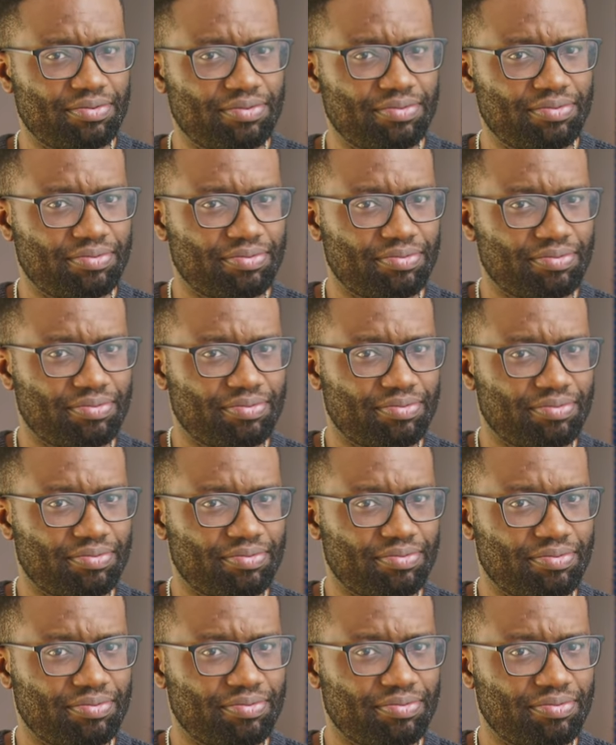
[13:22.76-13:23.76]

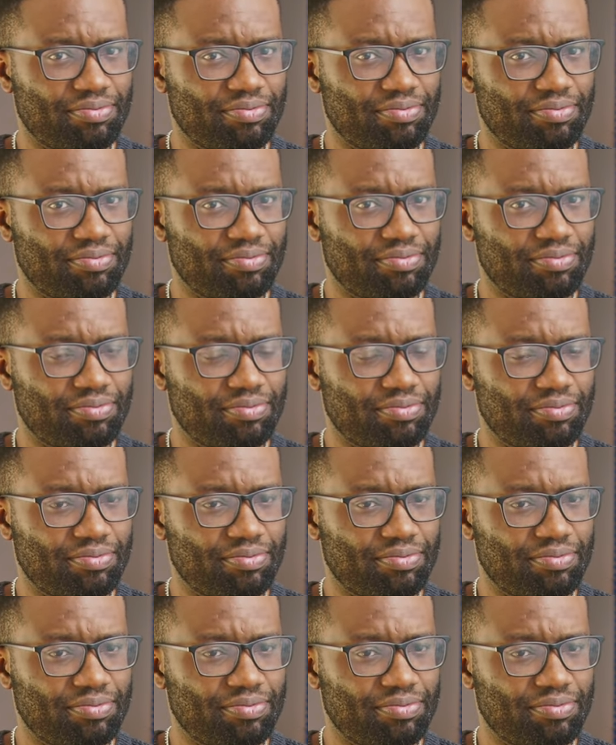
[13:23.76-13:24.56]
[no speech]